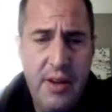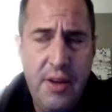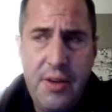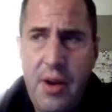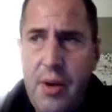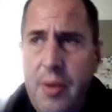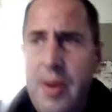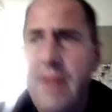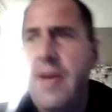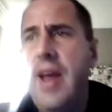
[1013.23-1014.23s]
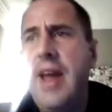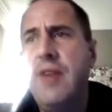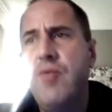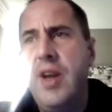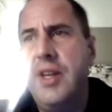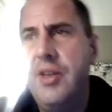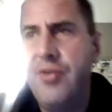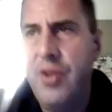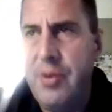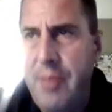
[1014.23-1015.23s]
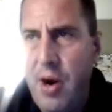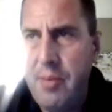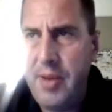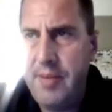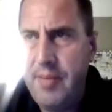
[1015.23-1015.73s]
So if I had a rent-controlled apartment,